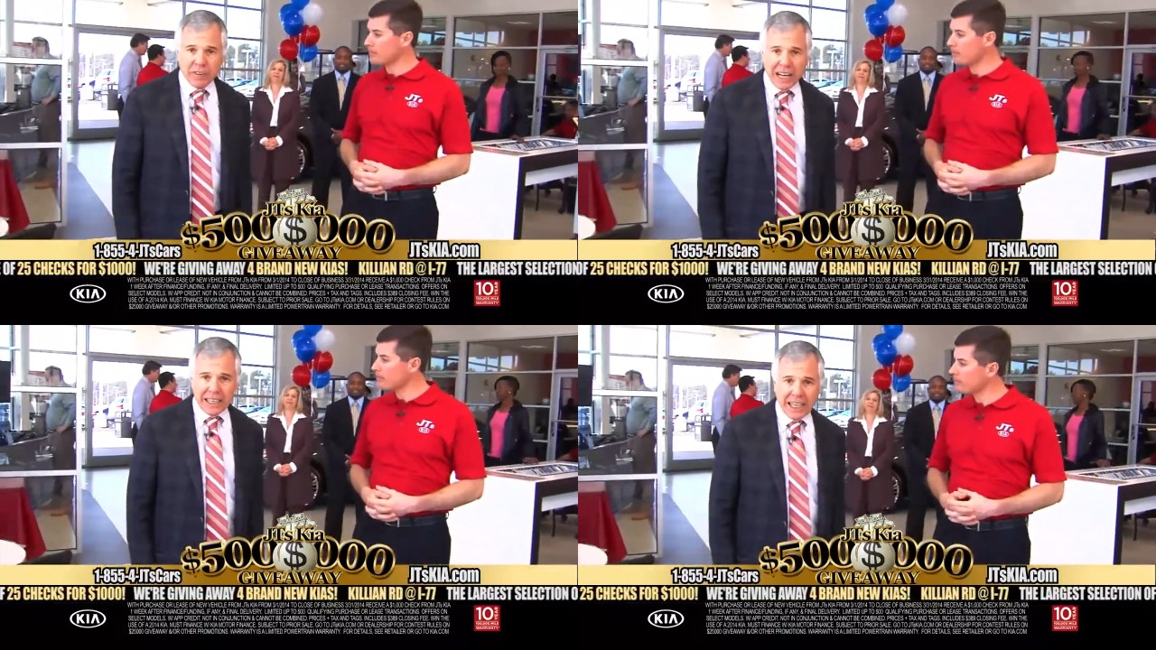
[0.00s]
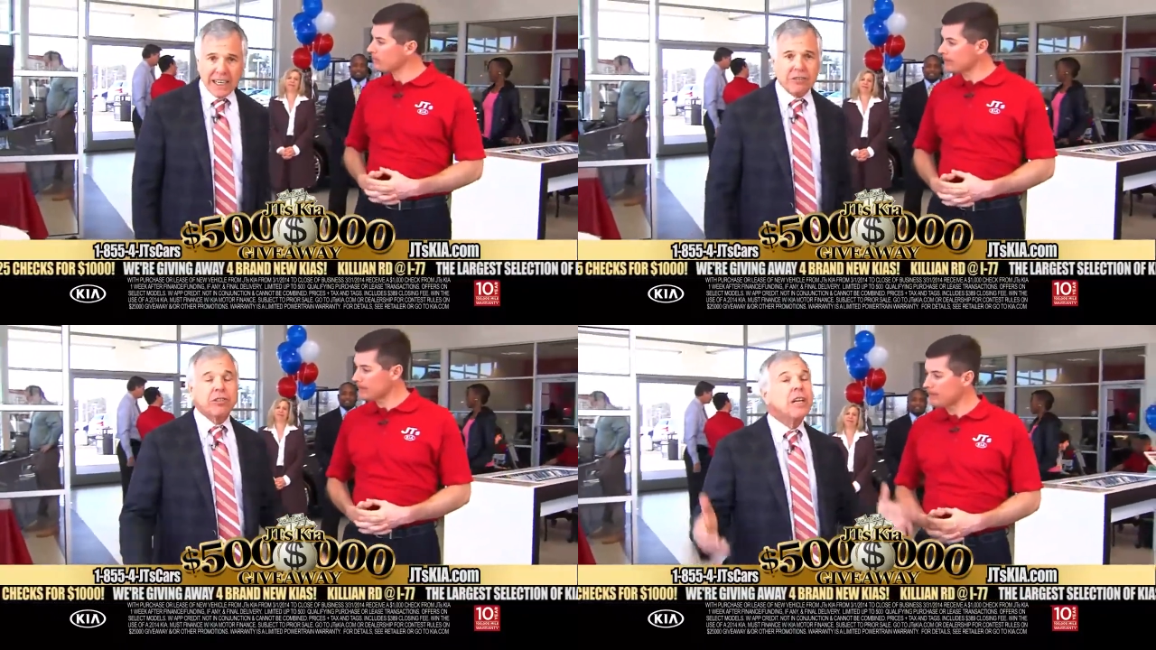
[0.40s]

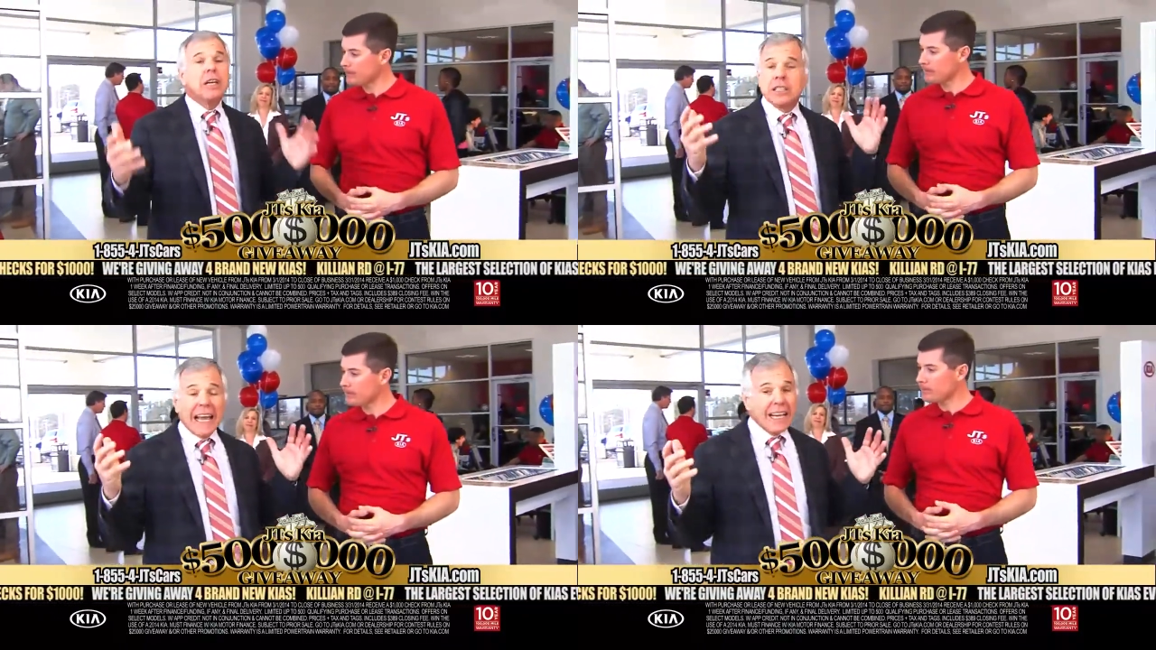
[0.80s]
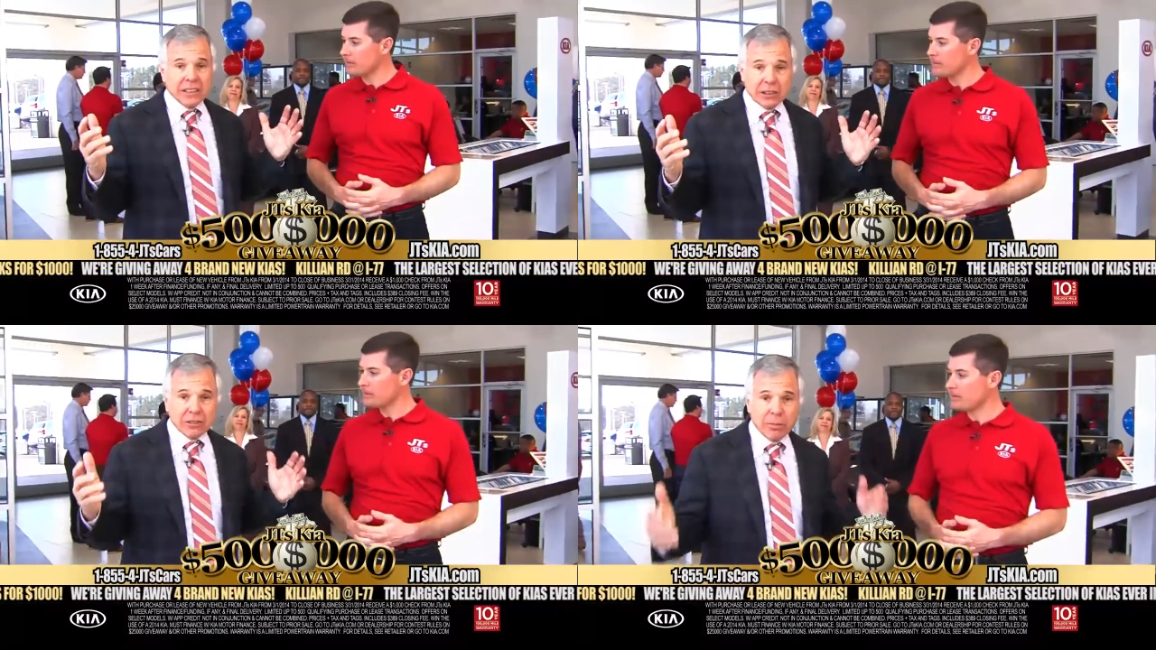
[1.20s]
Speaker 1: Finance,
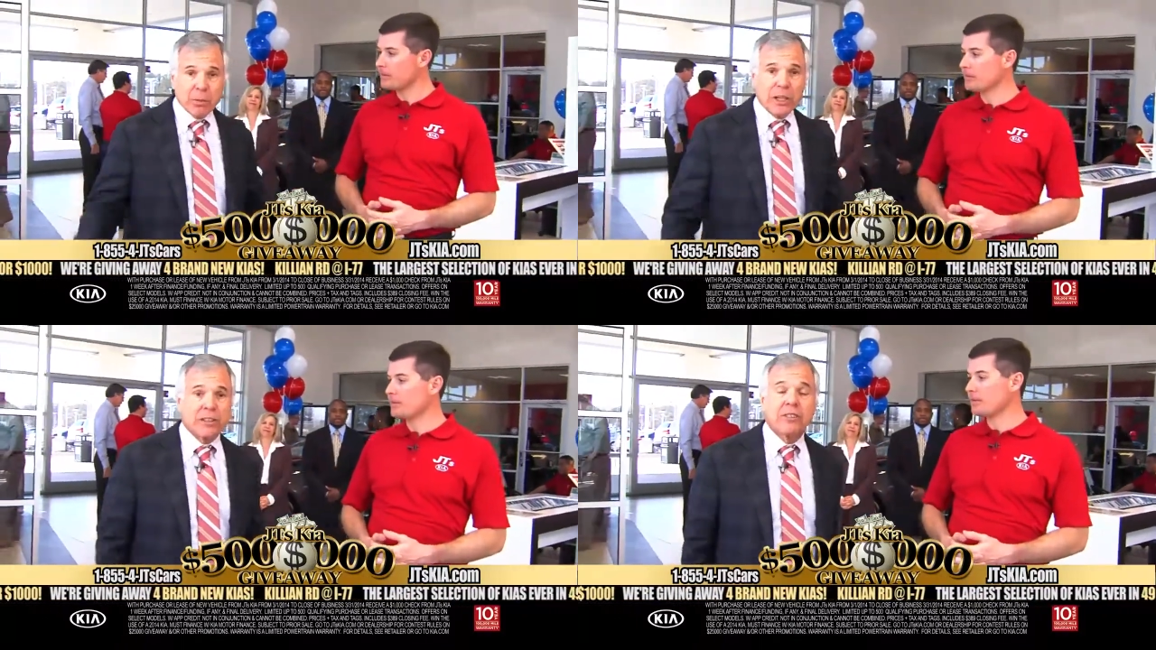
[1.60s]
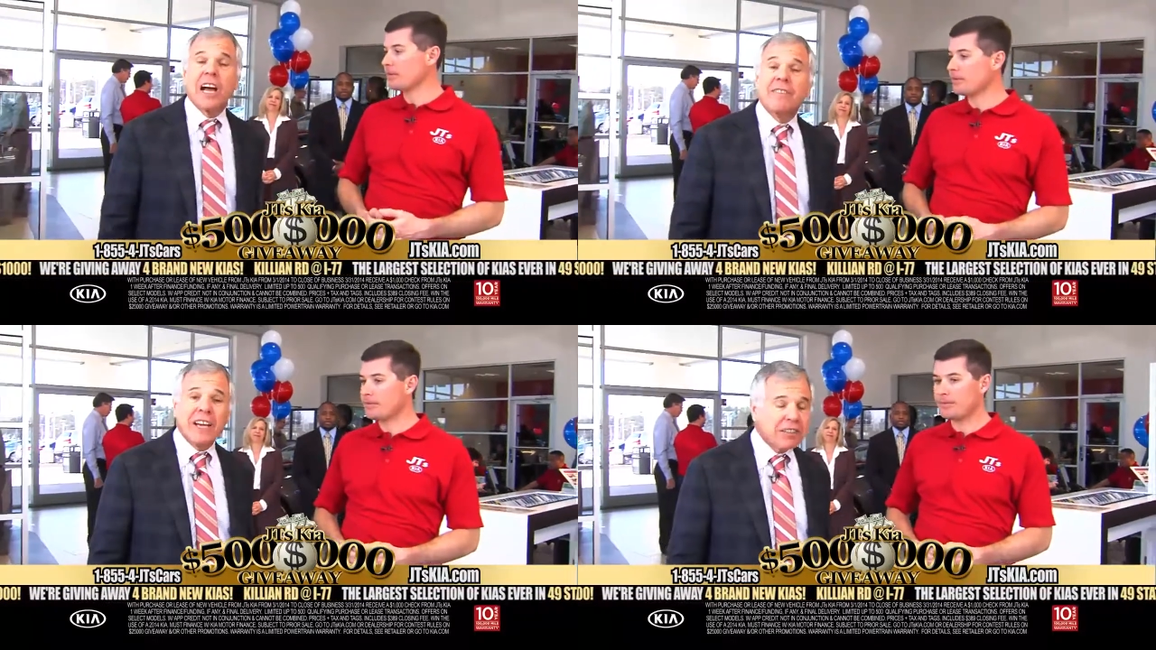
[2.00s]
Anderson Brothers.
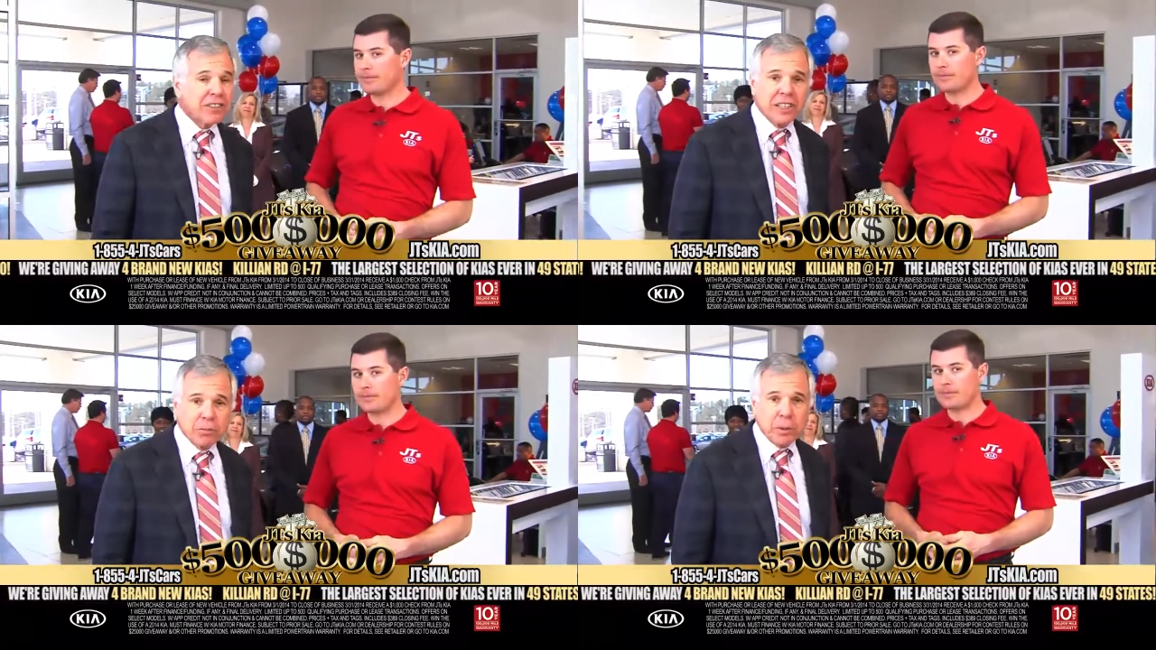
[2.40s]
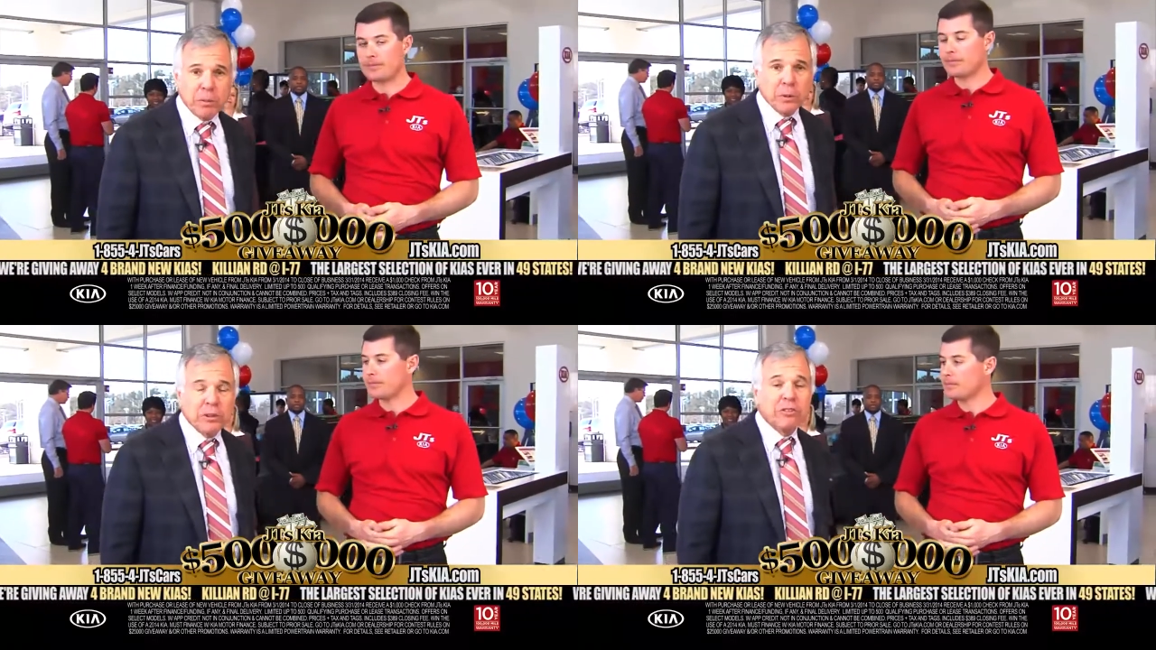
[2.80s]
I've asked these
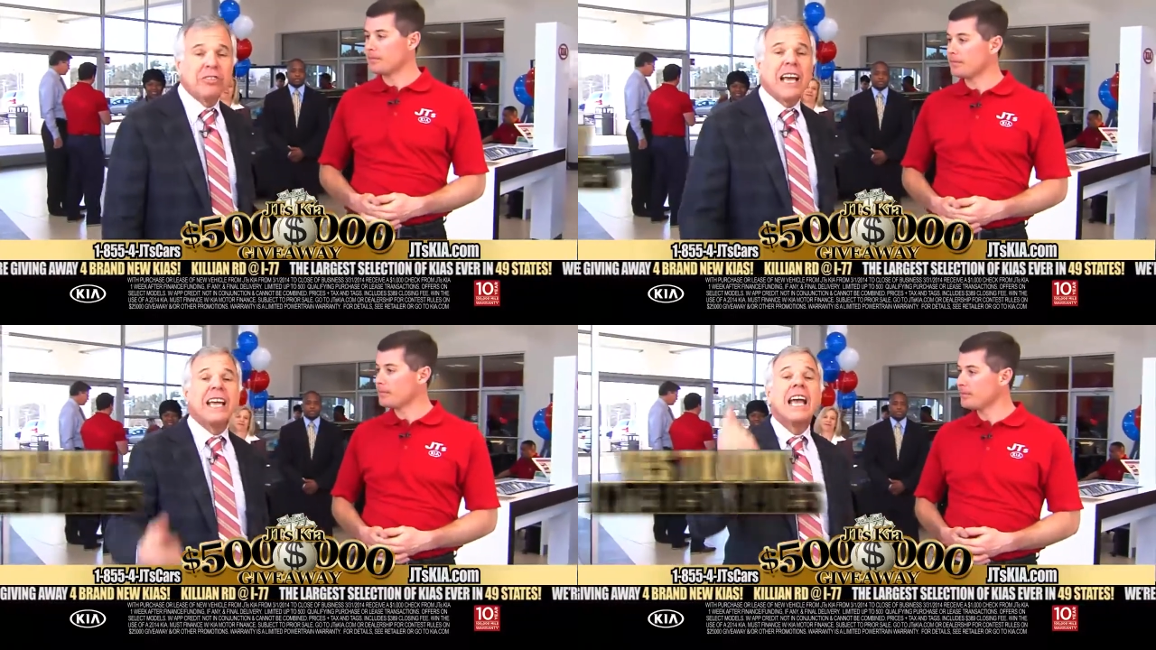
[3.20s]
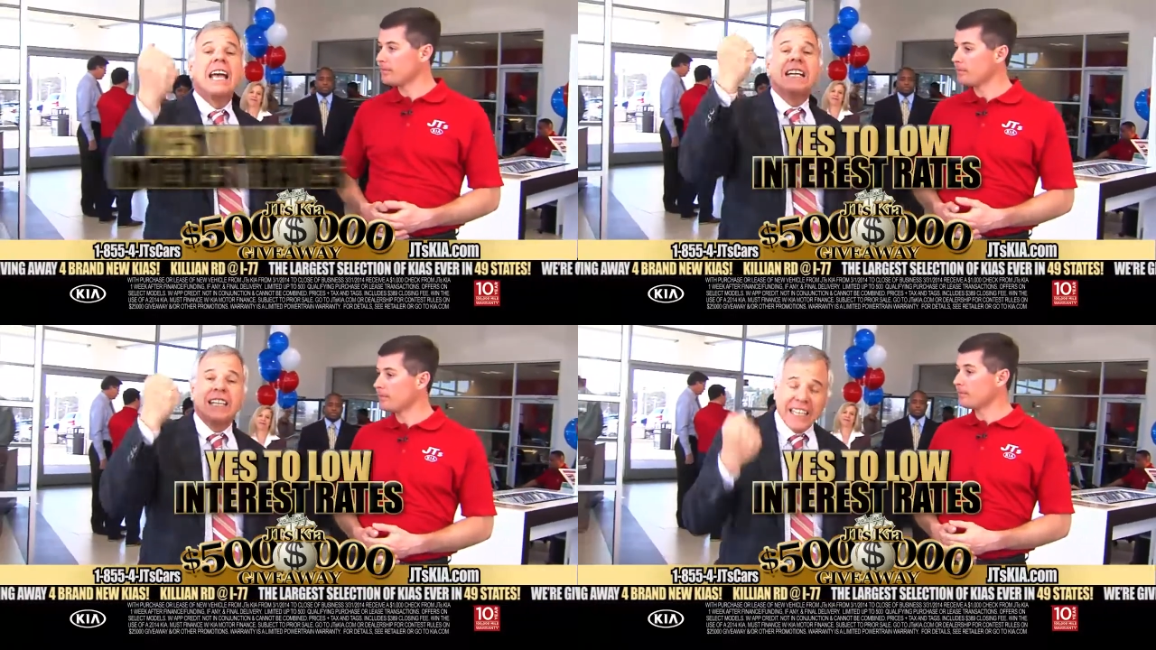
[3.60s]
people to say
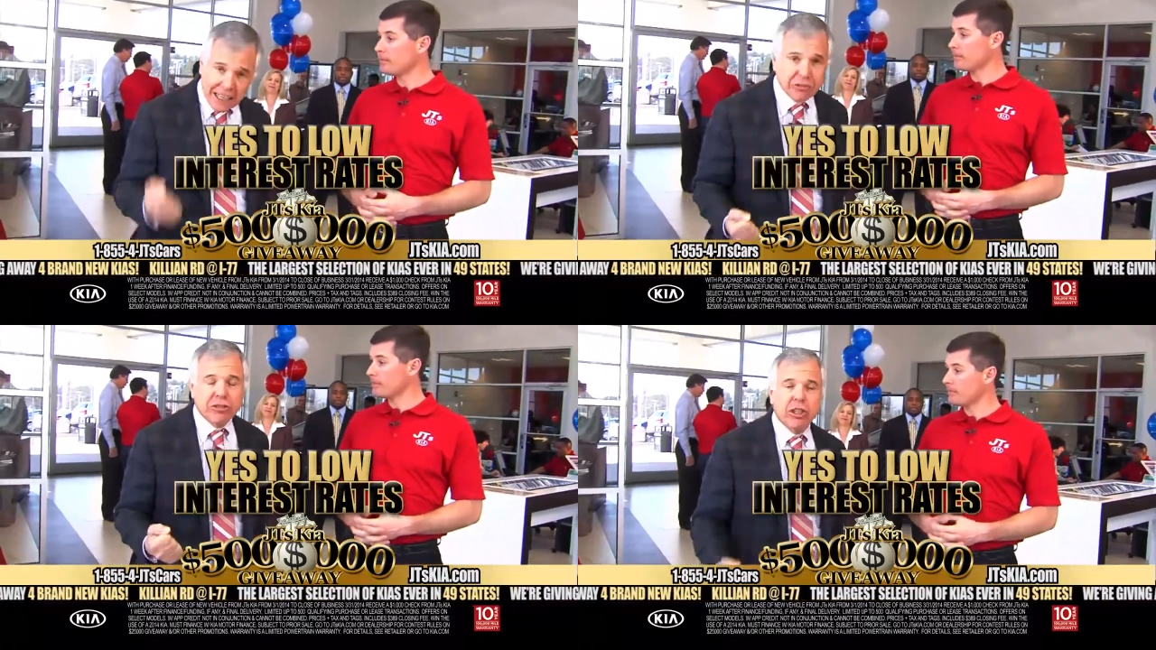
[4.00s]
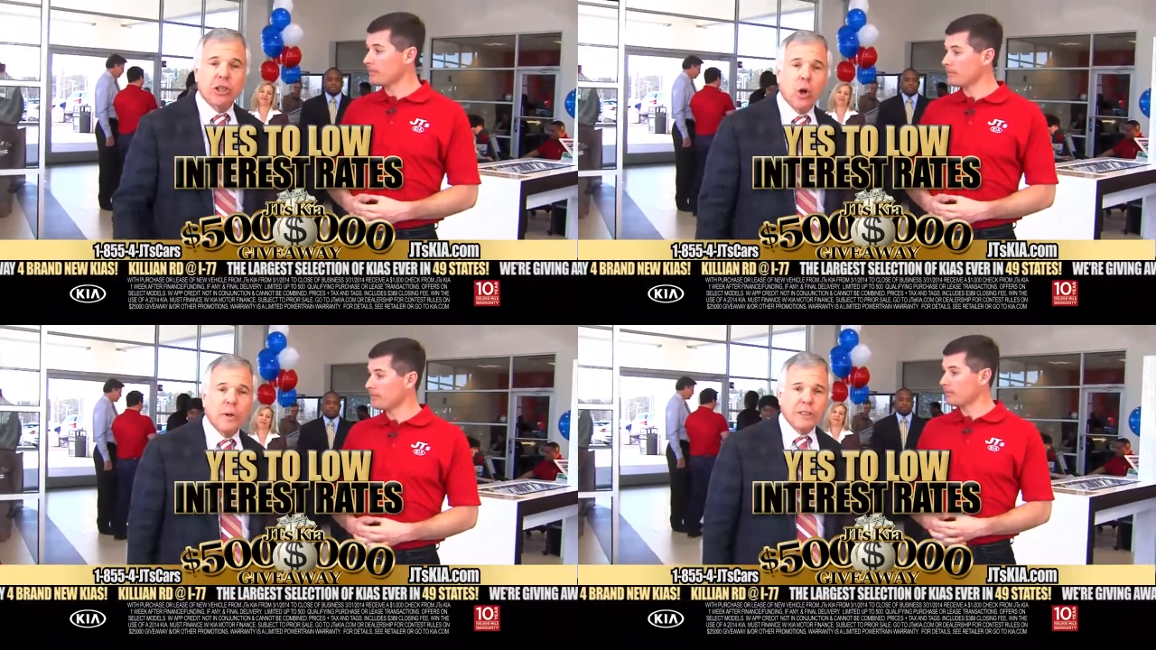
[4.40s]
yes to low